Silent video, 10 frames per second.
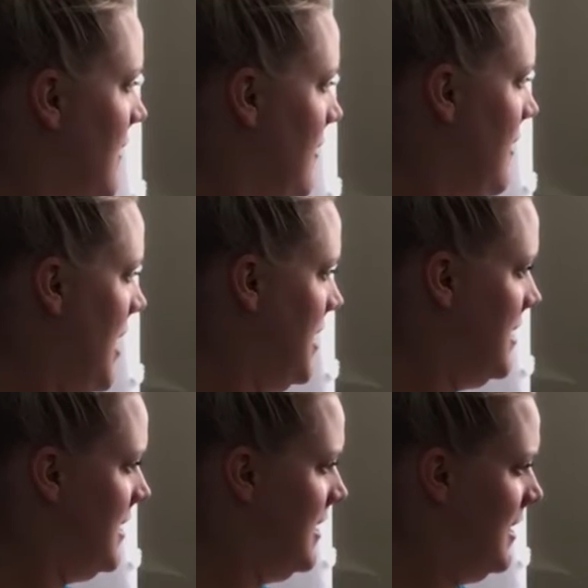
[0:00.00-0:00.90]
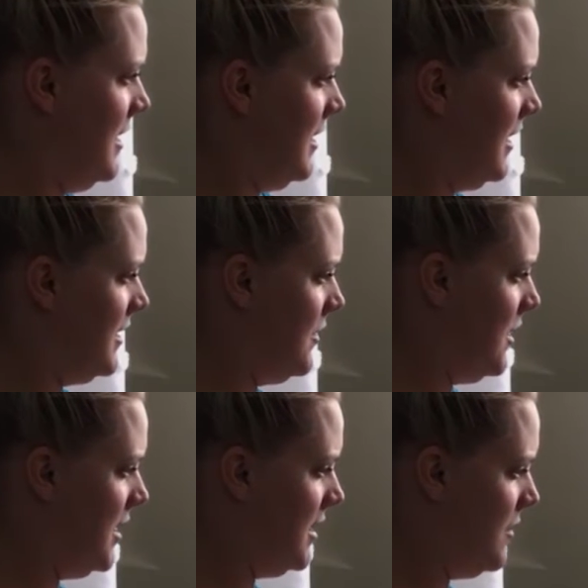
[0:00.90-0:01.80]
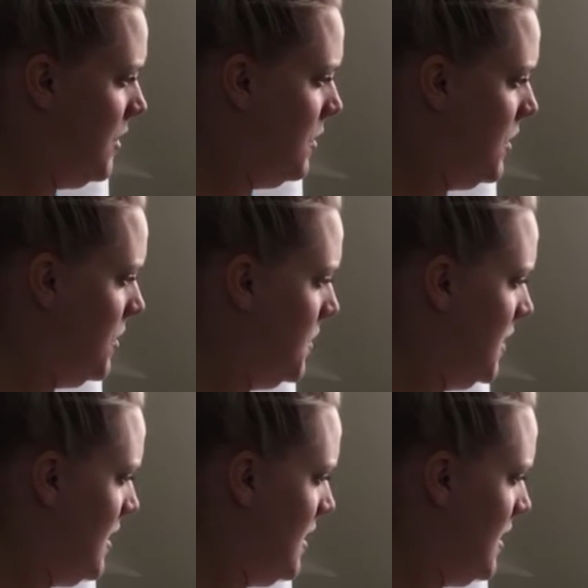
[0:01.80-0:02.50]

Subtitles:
because it fits. There needs to be room,